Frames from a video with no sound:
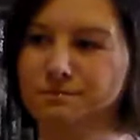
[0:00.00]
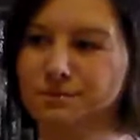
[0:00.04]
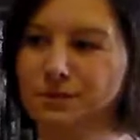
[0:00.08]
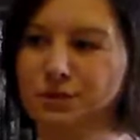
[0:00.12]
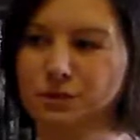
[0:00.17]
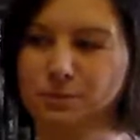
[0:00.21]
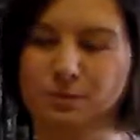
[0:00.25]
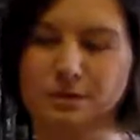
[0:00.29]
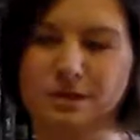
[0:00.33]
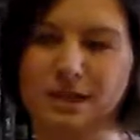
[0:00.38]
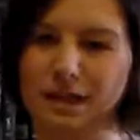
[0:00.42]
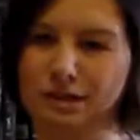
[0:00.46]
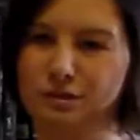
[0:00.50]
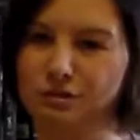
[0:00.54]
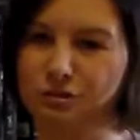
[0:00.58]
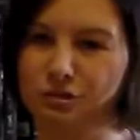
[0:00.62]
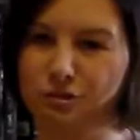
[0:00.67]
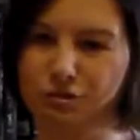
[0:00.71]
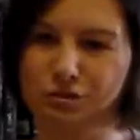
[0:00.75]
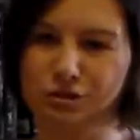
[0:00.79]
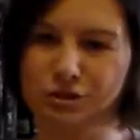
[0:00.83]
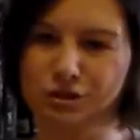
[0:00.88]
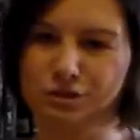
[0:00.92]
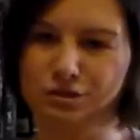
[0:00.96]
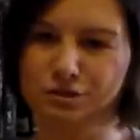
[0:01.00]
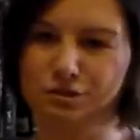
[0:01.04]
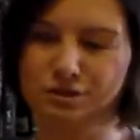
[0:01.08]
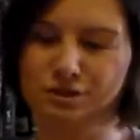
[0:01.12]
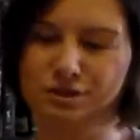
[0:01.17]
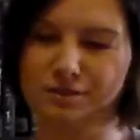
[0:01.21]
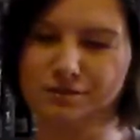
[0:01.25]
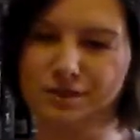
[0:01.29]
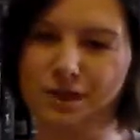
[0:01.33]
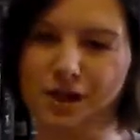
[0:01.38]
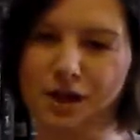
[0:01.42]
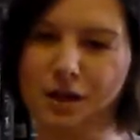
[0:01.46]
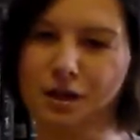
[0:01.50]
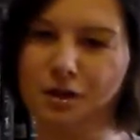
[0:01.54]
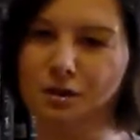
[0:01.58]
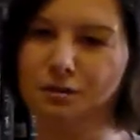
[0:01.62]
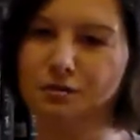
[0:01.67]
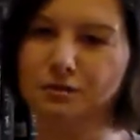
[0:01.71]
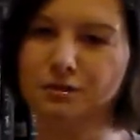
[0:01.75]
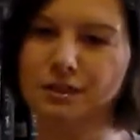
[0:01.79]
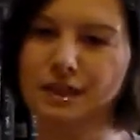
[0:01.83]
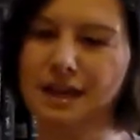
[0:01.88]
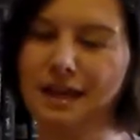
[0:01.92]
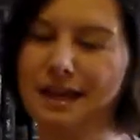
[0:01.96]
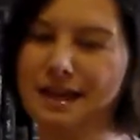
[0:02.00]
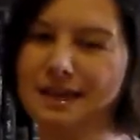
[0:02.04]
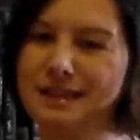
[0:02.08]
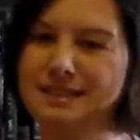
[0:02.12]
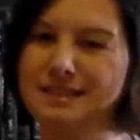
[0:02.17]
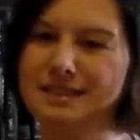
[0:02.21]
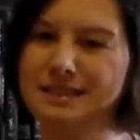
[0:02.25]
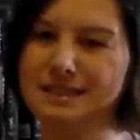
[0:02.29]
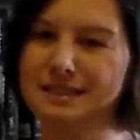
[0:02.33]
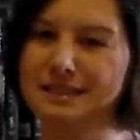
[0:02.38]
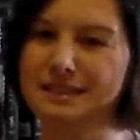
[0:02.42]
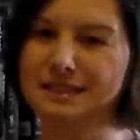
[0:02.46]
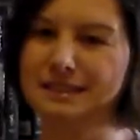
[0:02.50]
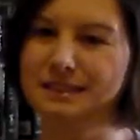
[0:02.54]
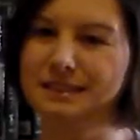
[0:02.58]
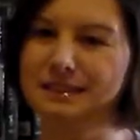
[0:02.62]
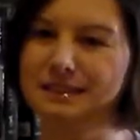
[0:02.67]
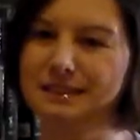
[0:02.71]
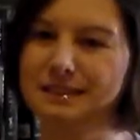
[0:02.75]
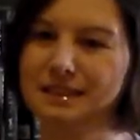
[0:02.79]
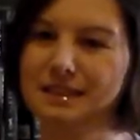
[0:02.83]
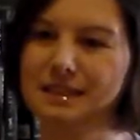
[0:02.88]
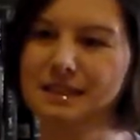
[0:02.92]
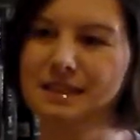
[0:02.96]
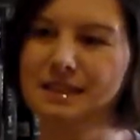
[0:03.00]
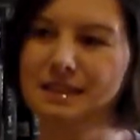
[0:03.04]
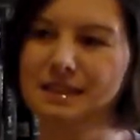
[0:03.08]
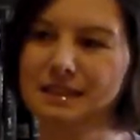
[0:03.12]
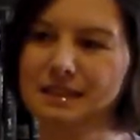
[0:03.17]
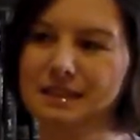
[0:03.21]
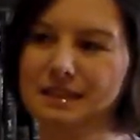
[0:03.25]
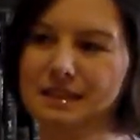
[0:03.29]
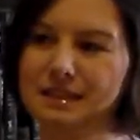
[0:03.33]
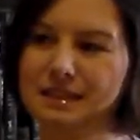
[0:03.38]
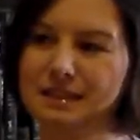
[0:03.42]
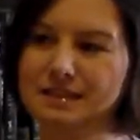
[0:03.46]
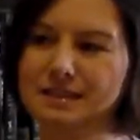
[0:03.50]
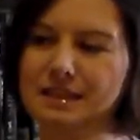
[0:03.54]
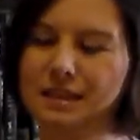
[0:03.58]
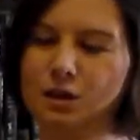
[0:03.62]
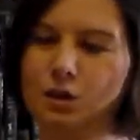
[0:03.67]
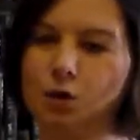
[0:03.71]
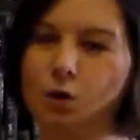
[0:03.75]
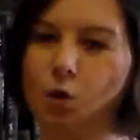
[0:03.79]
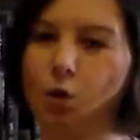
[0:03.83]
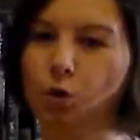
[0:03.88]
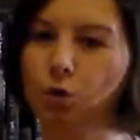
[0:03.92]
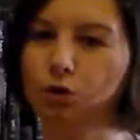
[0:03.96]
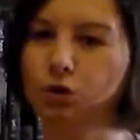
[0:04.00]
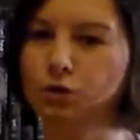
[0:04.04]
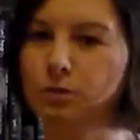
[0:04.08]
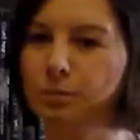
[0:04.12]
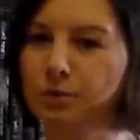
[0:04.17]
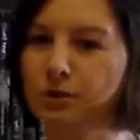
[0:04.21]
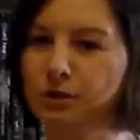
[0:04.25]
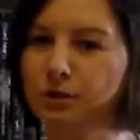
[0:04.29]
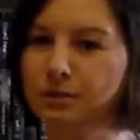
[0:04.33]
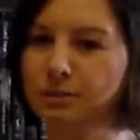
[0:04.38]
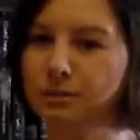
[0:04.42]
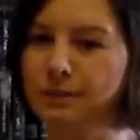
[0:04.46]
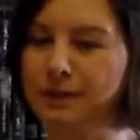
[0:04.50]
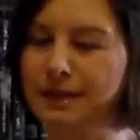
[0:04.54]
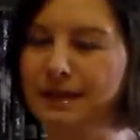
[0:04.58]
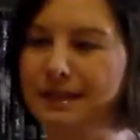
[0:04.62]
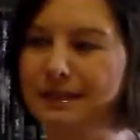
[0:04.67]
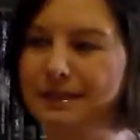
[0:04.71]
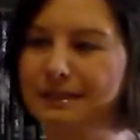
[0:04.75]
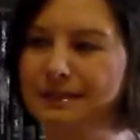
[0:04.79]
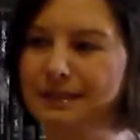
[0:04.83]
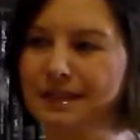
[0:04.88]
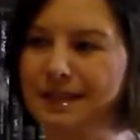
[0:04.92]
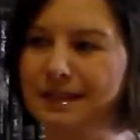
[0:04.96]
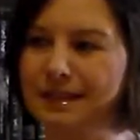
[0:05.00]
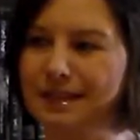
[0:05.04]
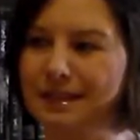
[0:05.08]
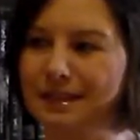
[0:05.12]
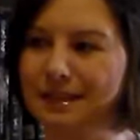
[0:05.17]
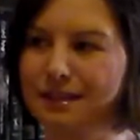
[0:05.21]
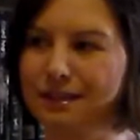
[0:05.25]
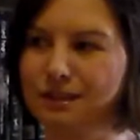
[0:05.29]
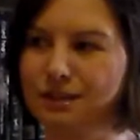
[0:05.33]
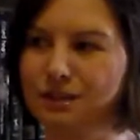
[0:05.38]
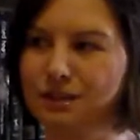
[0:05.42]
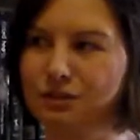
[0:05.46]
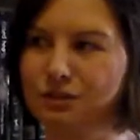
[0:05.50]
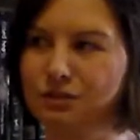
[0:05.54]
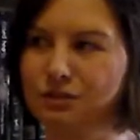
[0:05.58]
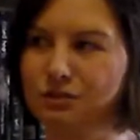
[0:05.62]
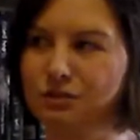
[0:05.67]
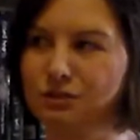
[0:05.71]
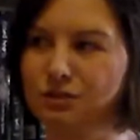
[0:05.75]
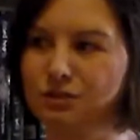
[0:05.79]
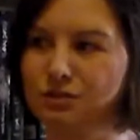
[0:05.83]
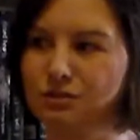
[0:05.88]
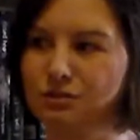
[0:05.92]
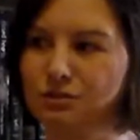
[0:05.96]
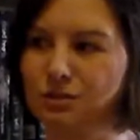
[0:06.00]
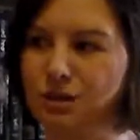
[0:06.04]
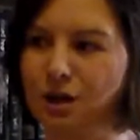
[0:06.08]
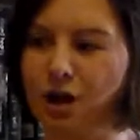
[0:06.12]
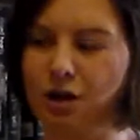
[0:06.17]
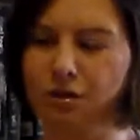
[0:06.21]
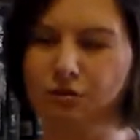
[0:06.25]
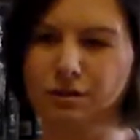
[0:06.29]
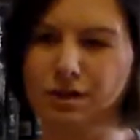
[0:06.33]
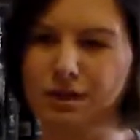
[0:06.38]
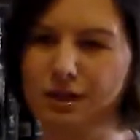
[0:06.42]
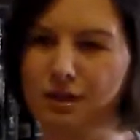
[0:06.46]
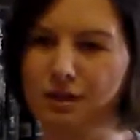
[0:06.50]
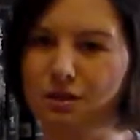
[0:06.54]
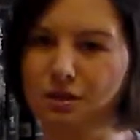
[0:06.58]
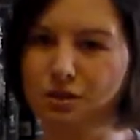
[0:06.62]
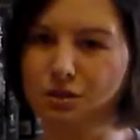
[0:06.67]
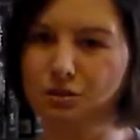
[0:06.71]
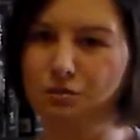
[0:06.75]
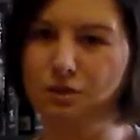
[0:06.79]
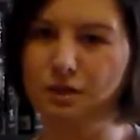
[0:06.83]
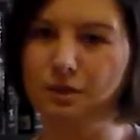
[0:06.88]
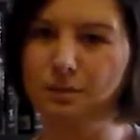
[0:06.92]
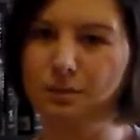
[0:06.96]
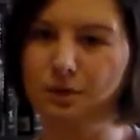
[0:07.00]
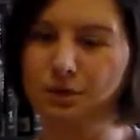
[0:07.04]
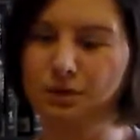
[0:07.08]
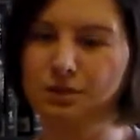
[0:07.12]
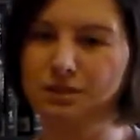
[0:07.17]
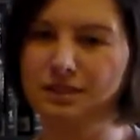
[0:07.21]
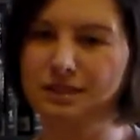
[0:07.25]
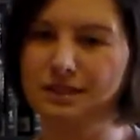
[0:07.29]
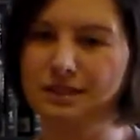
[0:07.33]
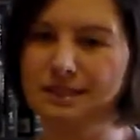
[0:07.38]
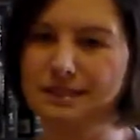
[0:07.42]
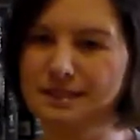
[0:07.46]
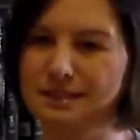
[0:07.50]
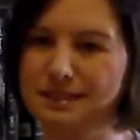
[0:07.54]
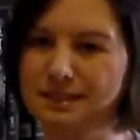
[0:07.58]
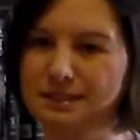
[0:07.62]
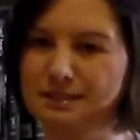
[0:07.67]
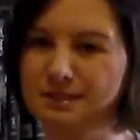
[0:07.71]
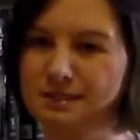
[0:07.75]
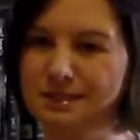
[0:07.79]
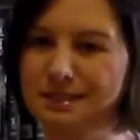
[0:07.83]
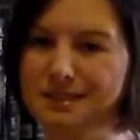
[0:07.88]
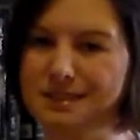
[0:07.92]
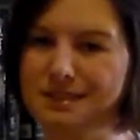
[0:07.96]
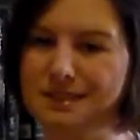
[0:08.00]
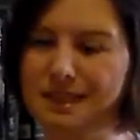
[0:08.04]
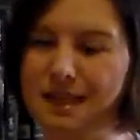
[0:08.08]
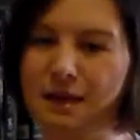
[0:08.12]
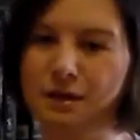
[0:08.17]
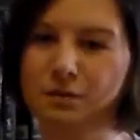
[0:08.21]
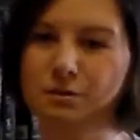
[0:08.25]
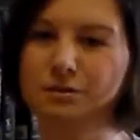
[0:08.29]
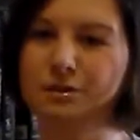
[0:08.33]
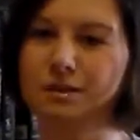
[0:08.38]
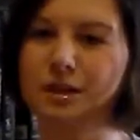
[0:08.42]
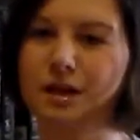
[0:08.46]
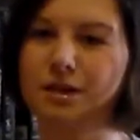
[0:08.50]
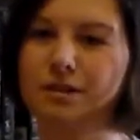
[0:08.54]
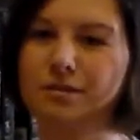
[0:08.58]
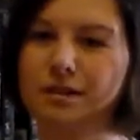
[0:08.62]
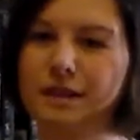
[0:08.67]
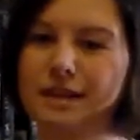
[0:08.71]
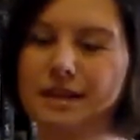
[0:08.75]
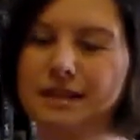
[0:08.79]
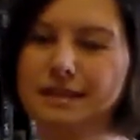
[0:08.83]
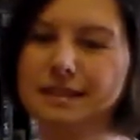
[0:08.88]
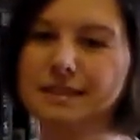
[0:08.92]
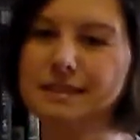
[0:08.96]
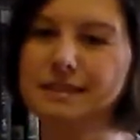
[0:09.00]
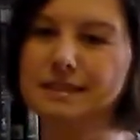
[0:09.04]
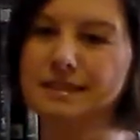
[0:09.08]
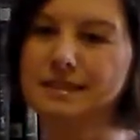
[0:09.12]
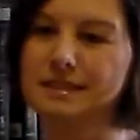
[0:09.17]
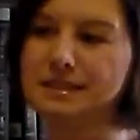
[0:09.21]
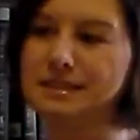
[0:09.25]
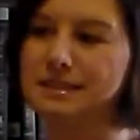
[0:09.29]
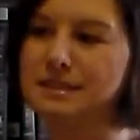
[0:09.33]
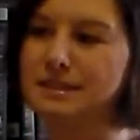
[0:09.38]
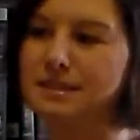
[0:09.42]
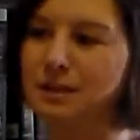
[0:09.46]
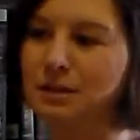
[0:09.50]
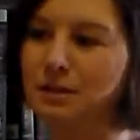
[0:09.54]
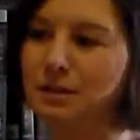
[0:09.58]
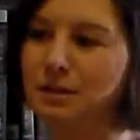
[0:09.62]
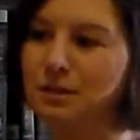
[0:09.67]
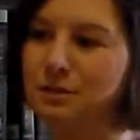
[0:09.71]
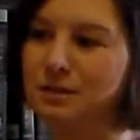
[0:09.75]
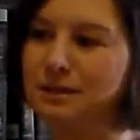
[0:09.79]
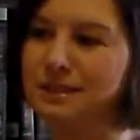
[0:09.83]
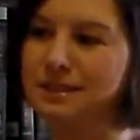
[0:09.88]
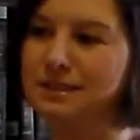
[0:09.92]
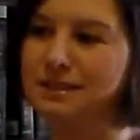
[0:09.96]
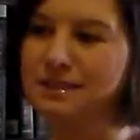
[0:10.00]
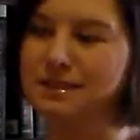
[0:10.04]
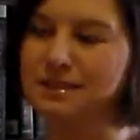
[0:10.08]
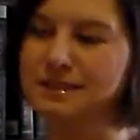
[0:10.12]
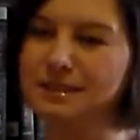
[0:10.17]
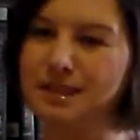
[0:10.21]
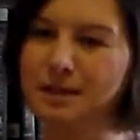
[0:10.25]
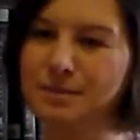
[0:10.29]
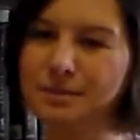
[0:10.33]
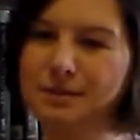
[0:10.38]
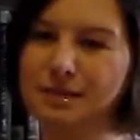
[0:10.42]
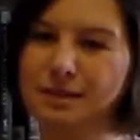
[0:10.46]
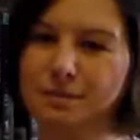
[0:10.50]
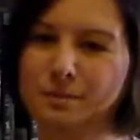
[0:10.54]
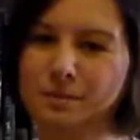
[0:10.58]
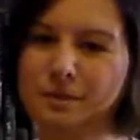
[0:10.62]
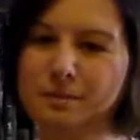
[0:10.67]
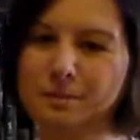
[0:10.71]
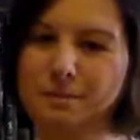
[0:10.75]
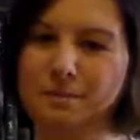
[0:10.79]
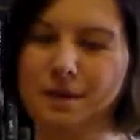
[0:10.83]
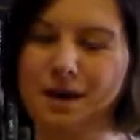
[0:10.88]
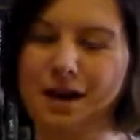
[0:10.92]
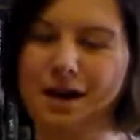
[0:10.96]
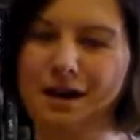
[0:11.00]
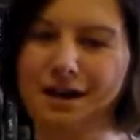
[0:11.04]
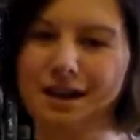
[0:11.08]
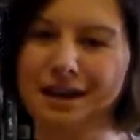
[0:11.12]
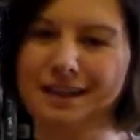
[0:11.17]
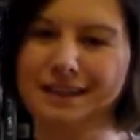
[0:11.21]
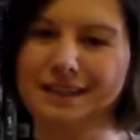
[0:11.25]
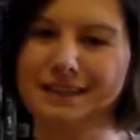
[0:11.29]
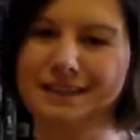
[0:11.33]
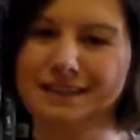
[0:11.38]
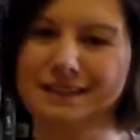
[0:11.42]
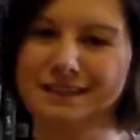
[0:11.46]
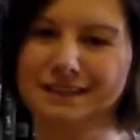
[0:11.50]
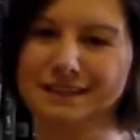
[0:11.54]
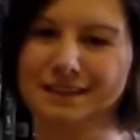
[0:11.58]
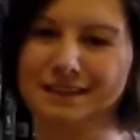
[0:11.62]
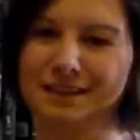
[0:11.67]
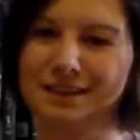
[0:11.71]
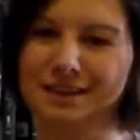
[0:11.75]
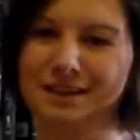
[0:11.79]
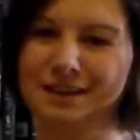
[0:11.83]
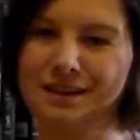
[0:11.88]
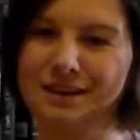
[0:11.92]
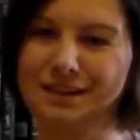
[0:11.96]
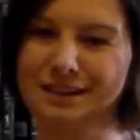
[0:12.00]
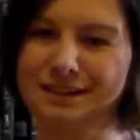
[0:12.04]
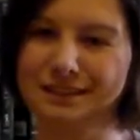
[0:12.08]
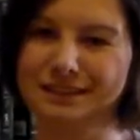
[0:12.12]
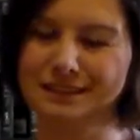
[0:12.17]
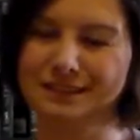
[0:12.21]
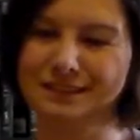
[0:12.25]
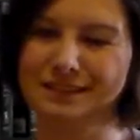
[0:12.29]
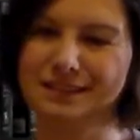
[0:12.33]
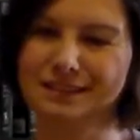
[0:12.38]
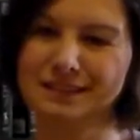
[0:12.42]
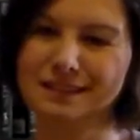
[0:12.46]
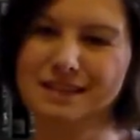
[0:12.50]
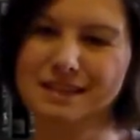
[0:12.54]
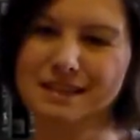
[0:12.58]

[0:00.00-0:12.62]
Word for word: supernatural creatures involved. It's a it's not an older book, but I think there's already the three books in the series out already. So it's I'm a little bit behind on